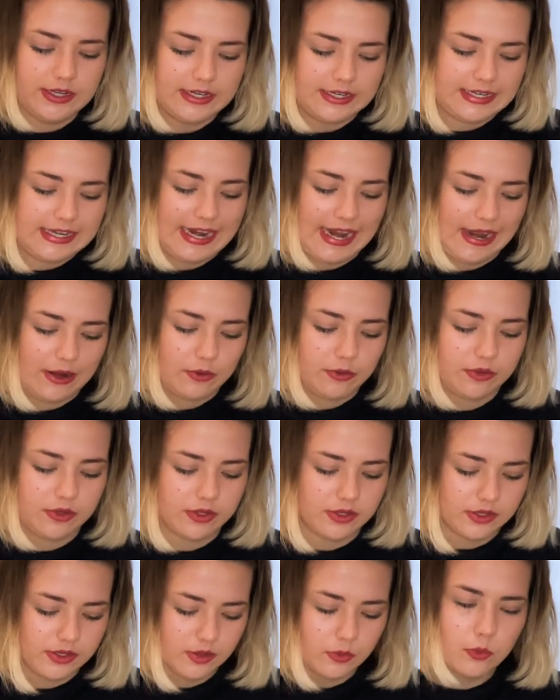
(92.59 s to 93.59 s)
Now,
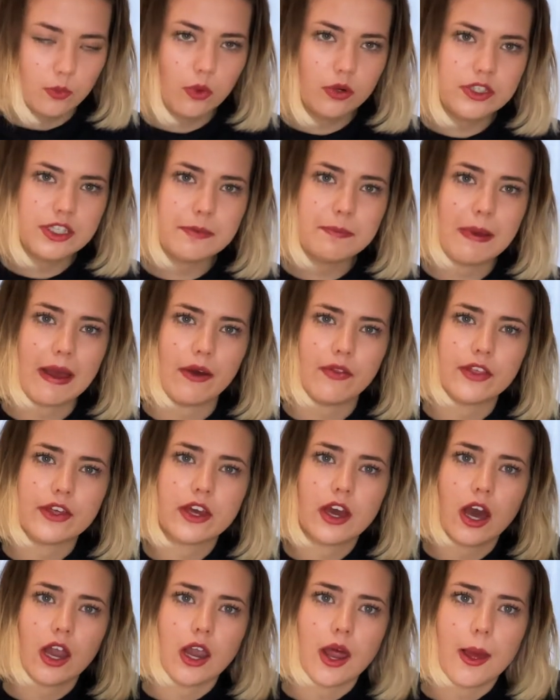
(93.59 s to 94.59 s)
what about the
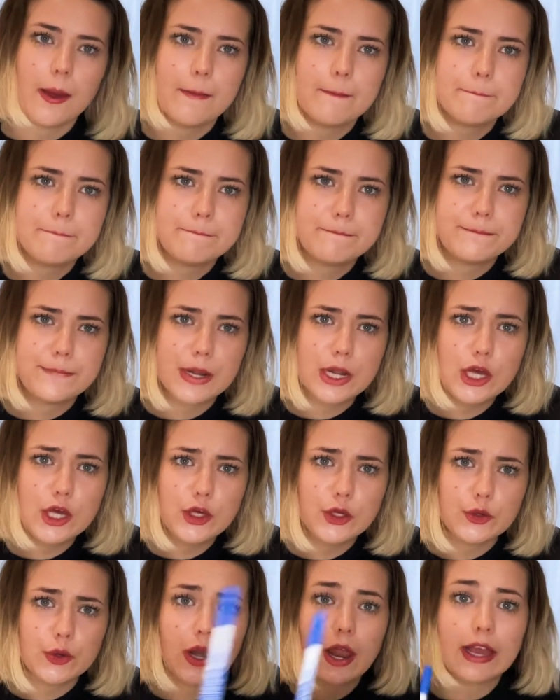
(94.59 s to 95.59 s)
colour
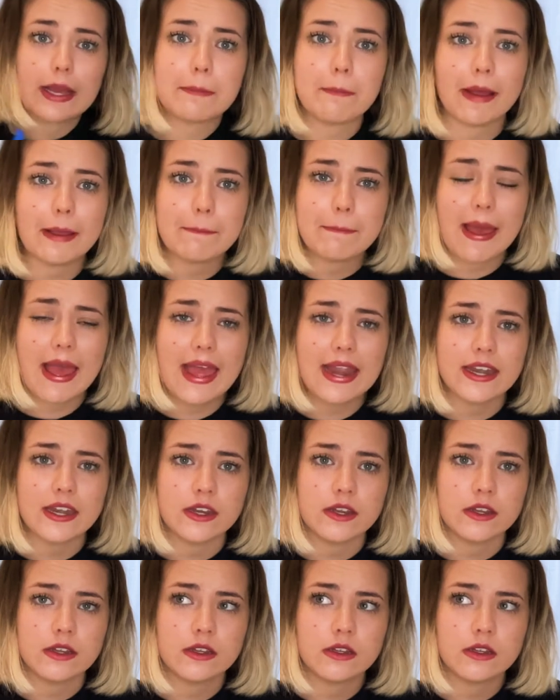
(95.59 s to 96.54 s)
blue, like my pen?